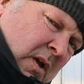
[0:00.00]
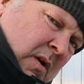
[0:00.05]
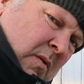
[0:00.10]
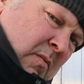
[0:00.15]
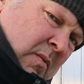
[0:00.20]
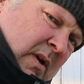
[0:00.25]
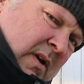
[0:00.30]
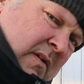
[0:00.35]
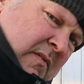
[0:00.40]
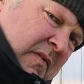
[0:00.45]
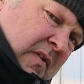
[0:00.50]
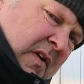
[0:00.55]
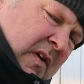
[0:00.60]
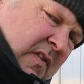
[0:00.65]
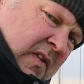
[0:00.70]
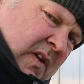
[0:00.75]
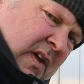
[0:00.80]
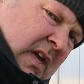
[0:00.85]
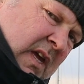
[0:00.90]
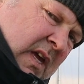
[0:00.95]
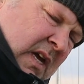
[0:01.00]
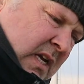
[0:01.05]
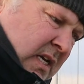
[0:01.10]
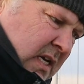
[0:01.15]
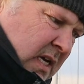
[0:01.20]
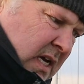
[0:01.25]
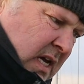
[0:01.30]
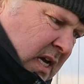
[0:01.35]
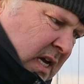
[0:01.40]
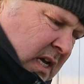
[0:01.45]
with the
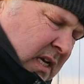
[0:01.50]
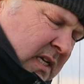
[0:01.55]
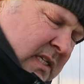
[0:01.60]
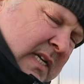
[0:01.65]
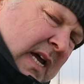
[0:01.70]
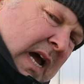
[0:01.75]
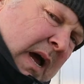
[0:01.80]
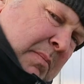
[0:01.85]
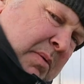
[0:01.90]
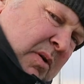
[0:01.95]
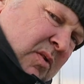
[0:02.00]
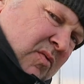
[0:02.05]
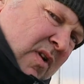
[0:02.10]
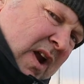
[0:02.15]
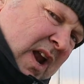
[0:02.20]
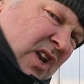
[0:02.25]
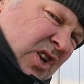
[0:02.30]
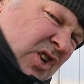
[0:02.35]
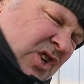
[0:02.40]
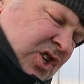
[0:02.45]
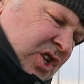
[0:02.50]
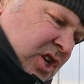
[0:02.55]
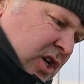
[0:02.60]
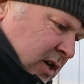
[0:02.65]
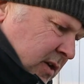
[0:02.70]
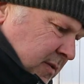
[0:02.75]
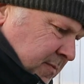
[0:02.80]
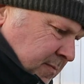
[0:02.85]
tap wrench.